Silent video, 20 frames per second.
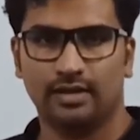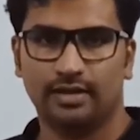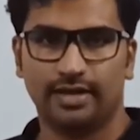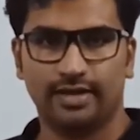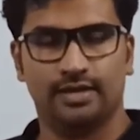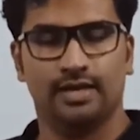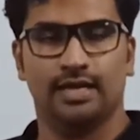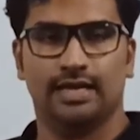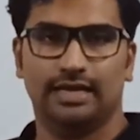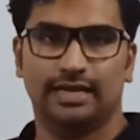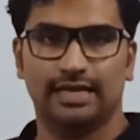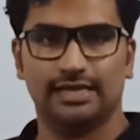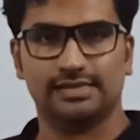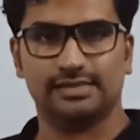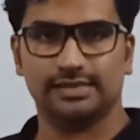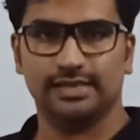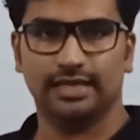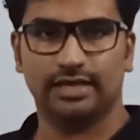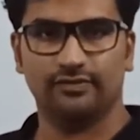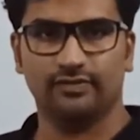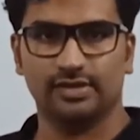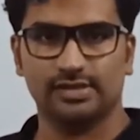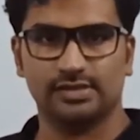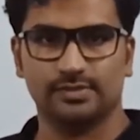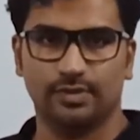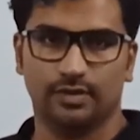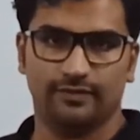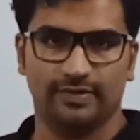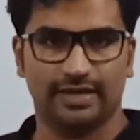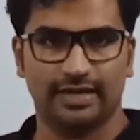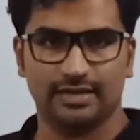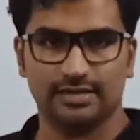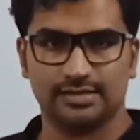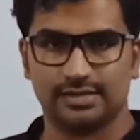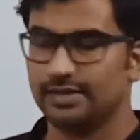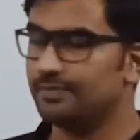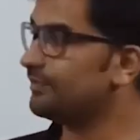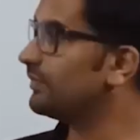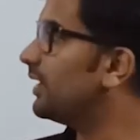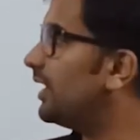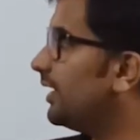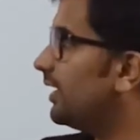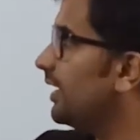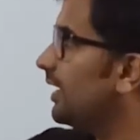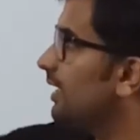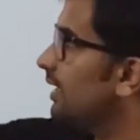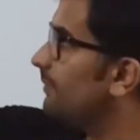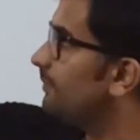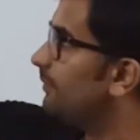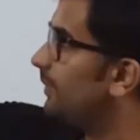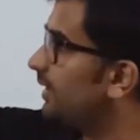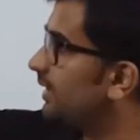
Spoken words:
Right, less irreversible we can say, right?